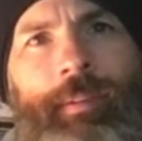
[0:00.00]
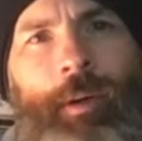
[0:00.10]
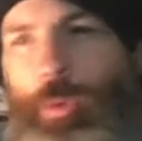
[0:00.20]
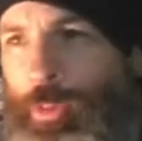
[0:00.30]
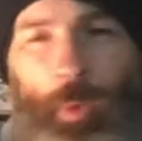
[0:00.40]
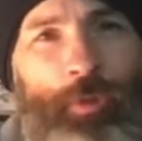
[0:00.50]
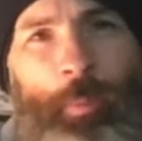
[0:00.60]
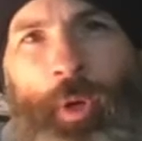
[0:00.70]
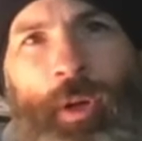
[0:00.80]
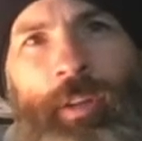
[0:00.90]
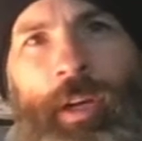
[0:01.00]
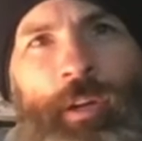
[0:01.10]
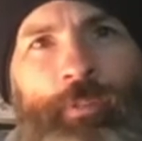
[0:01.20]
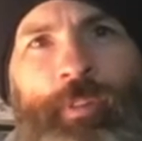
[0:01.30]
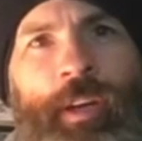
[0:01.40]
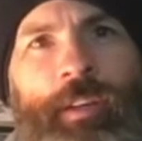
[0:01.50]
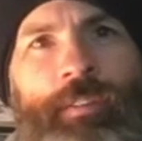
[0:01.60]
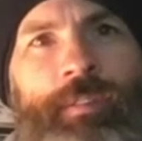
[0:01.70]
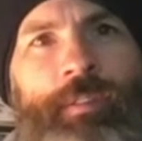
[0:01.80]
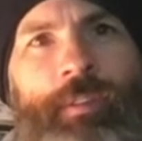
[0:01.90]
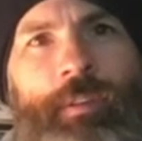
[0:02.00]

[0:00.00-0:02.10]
Are we supposed to put on that good face?